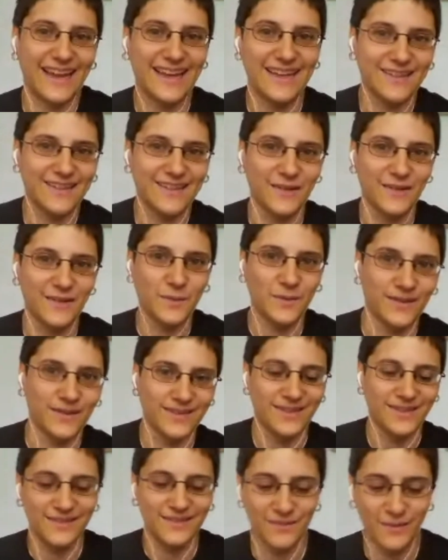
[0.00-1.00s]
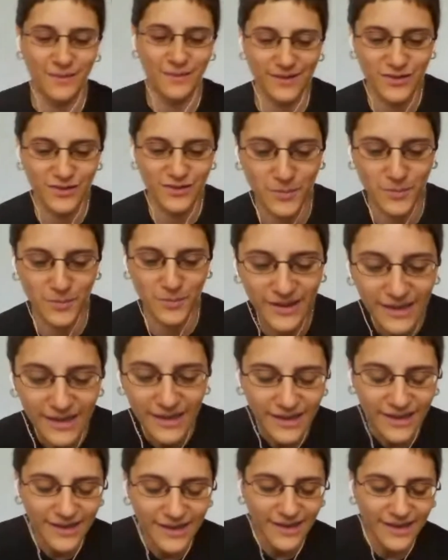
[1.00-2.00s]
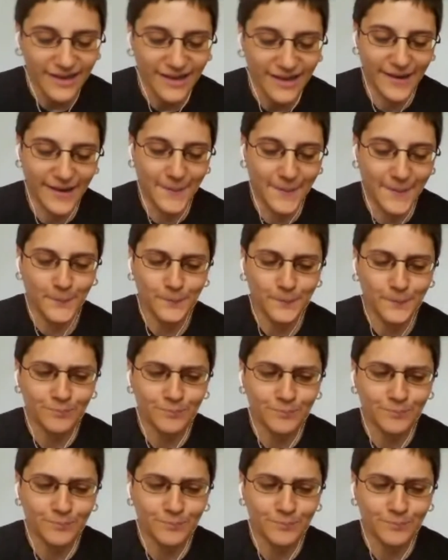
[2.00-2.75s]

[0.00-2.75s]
yeah he thought was was normal yeah um,